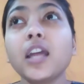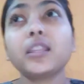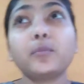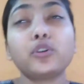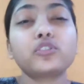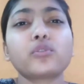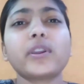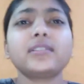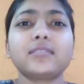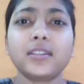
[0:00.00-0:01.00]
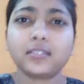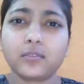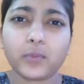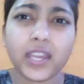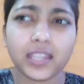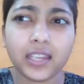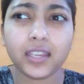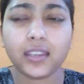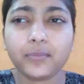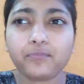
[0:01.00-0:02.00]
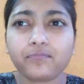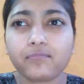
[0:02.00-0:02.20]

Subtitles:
the book choice is very